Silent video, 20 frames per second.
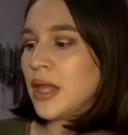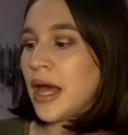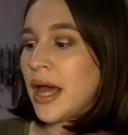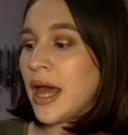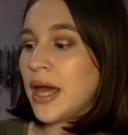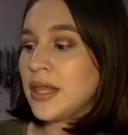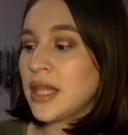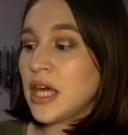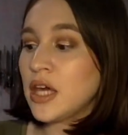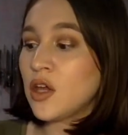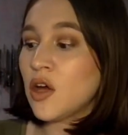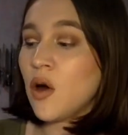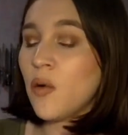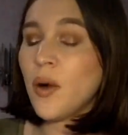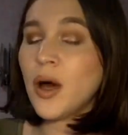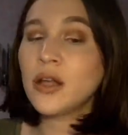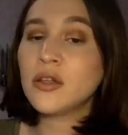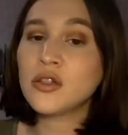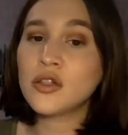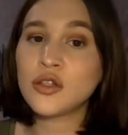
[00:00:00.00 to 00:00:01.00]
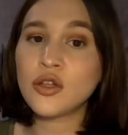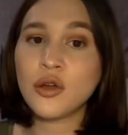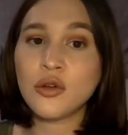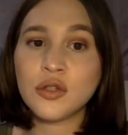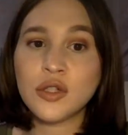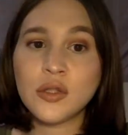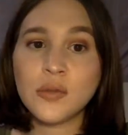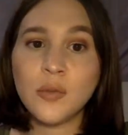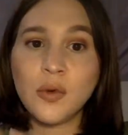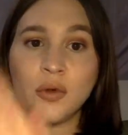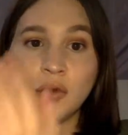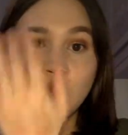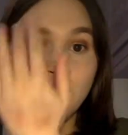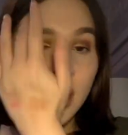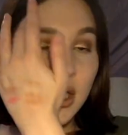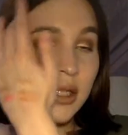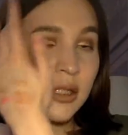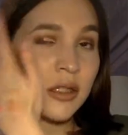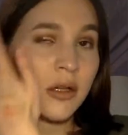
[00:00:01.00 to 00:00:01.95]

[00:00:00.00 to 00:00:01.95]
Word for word: and they go on so smoothly.